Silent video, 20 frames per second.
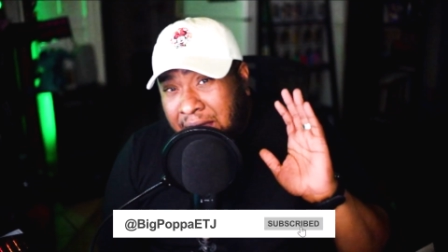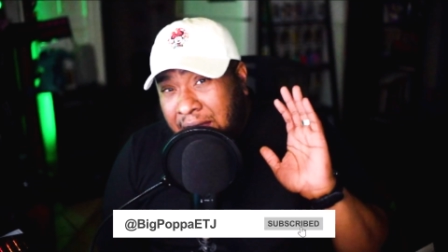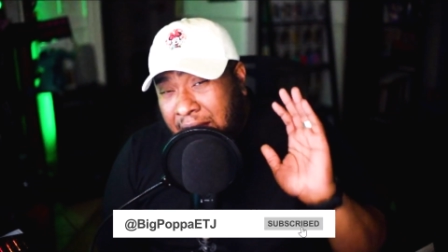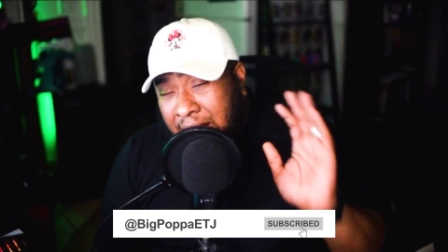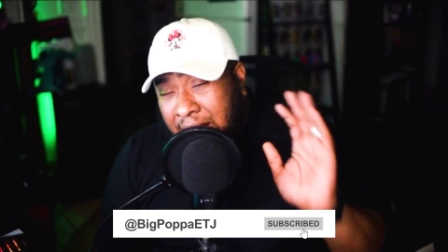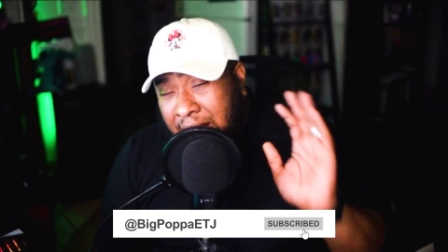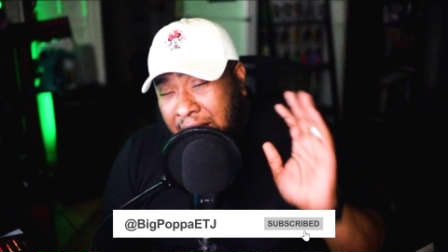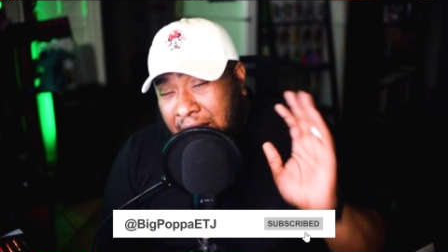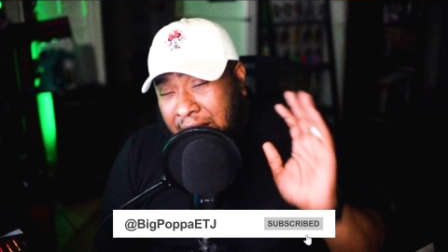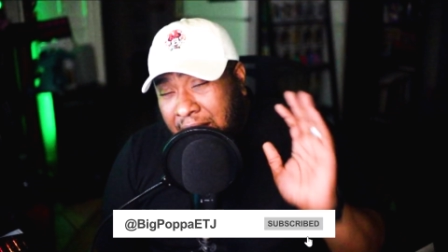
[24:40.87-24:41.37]

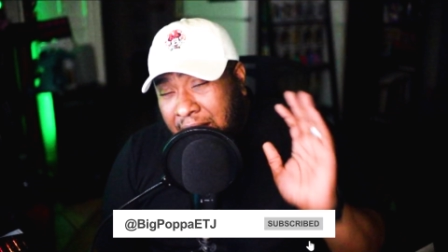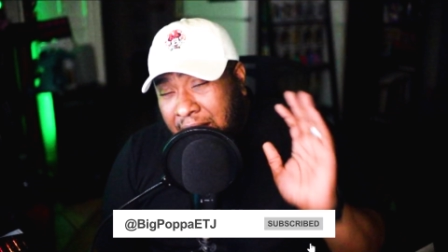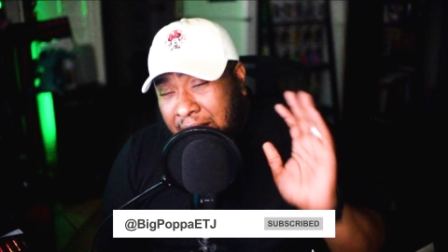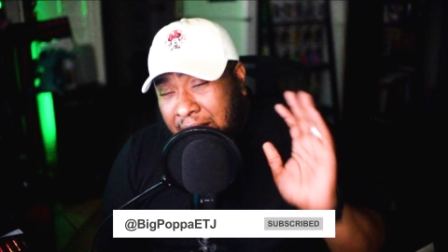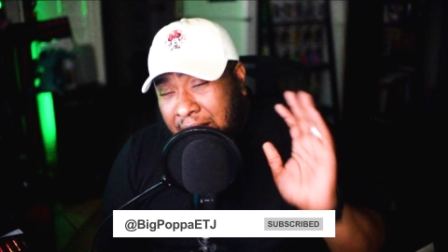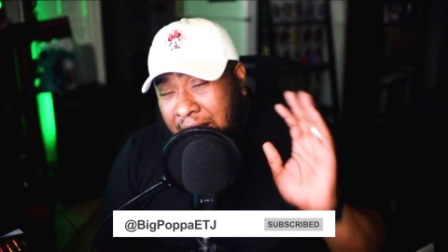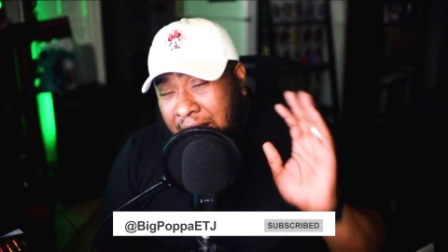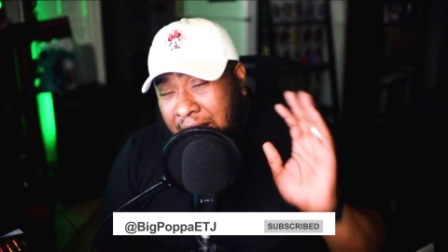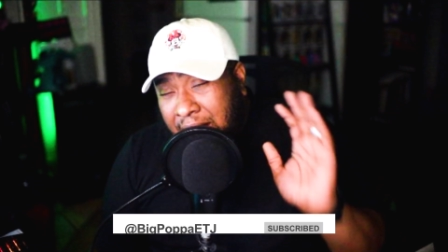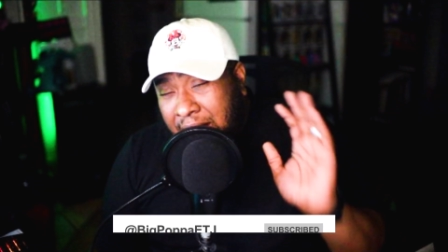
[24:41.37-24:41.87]
I am
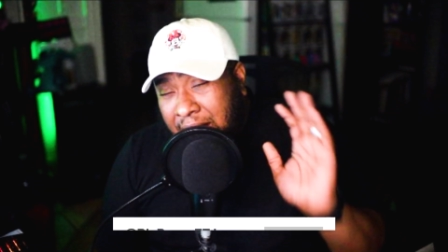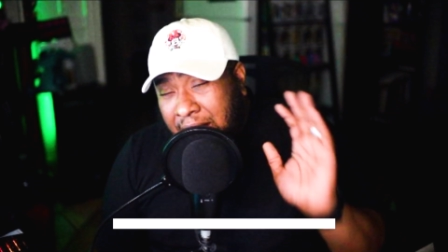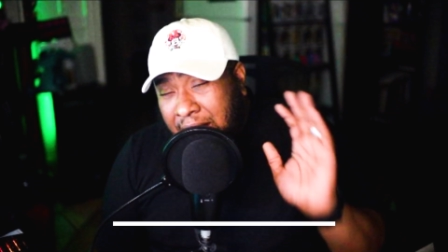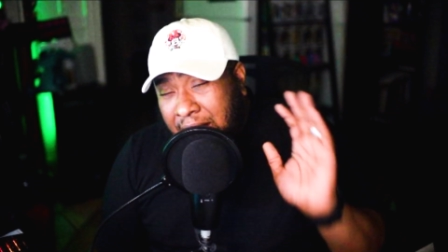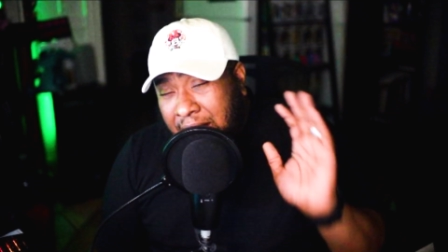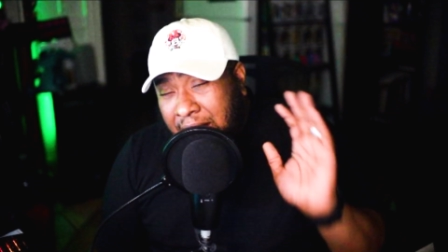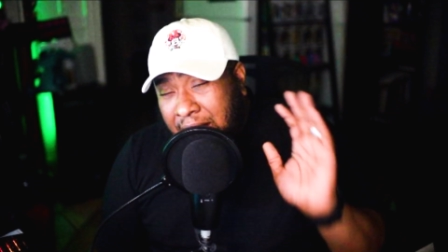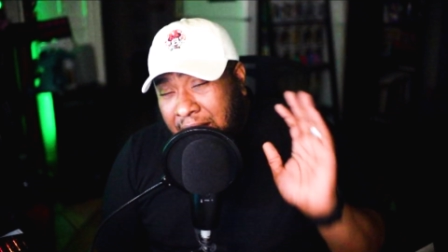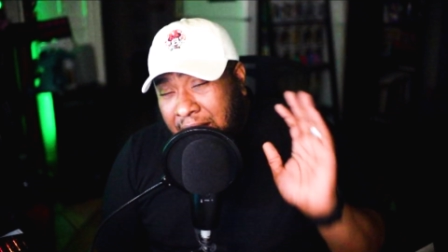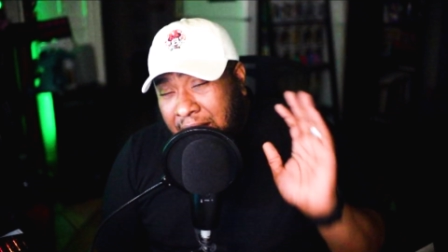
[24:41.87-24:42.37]
on the
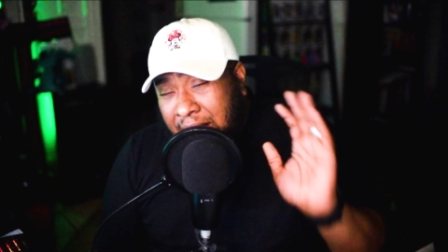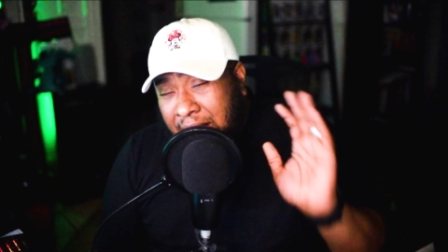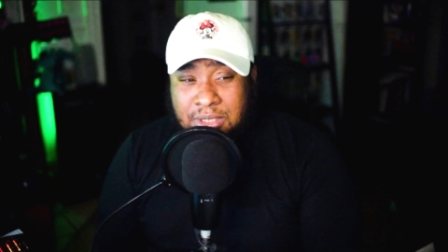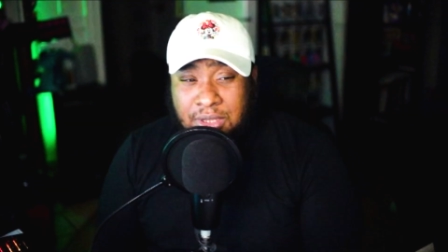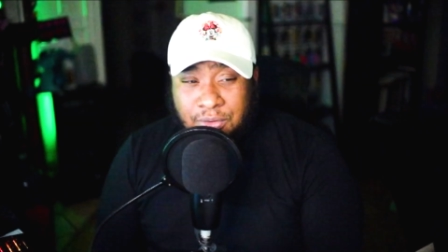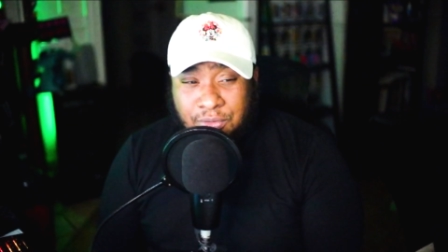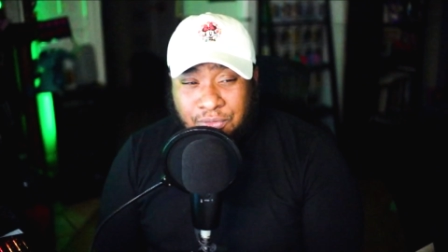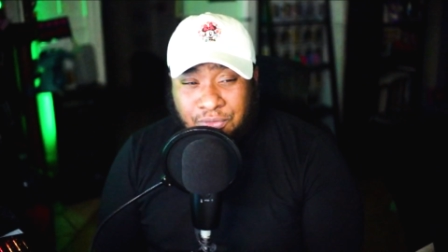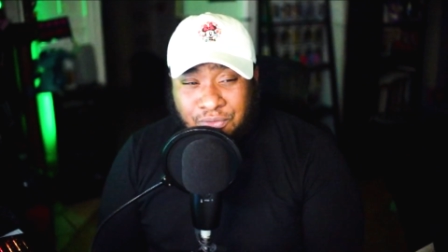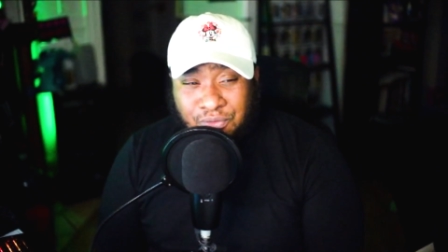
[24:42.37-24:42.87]
chase
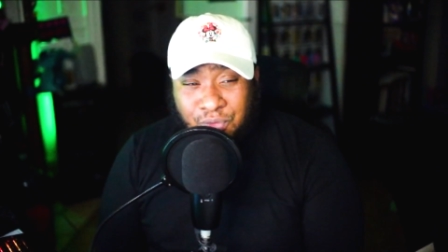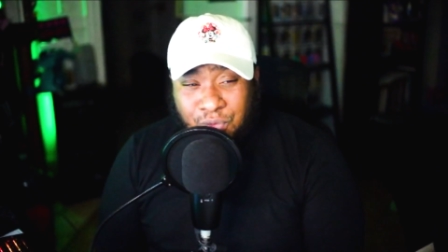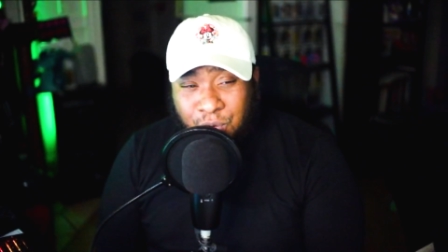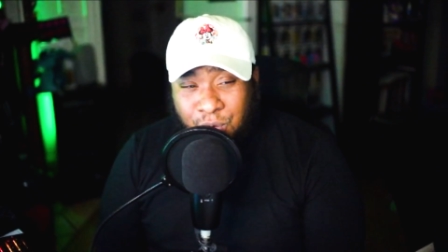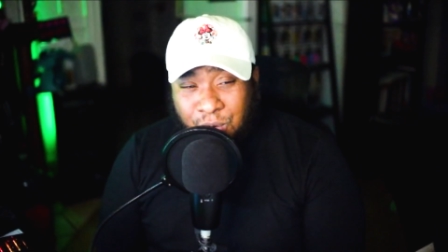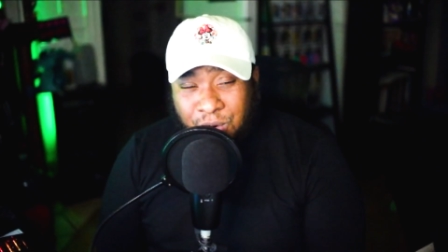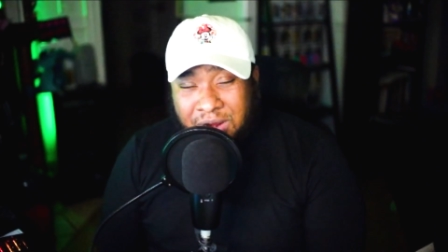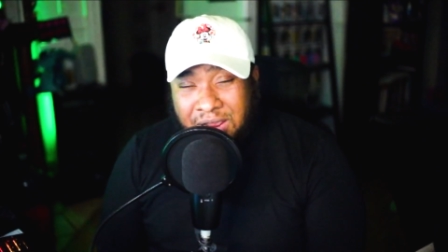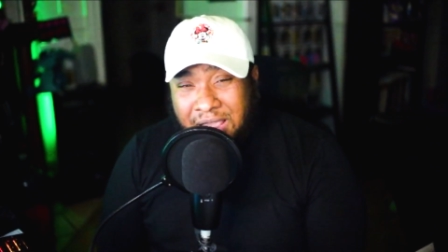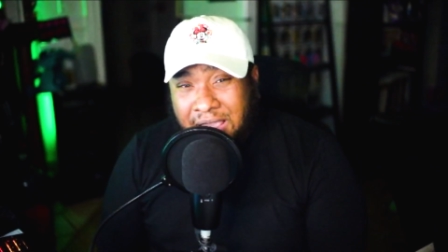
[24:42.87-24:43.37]

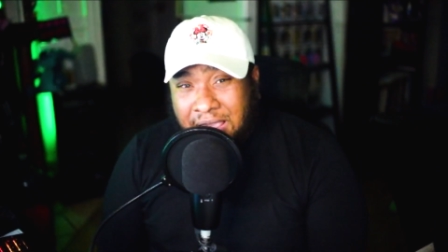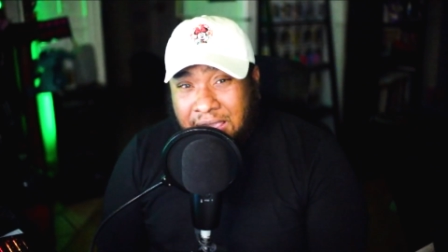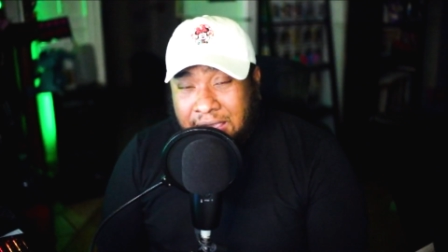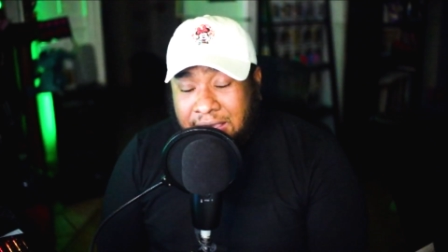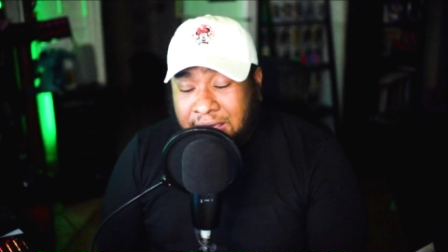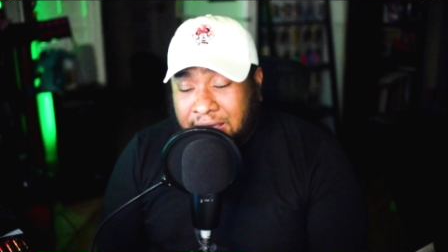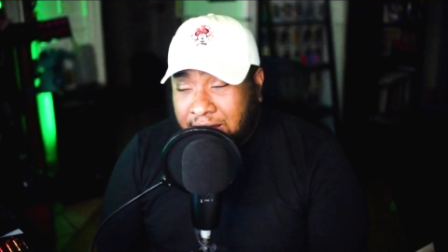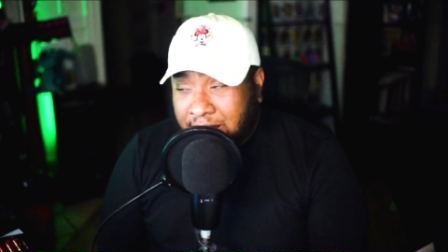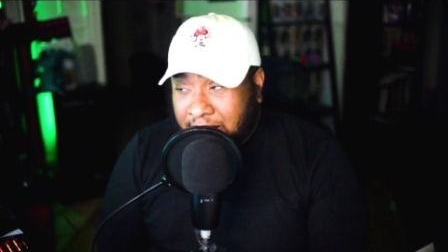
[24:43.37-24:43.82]
for a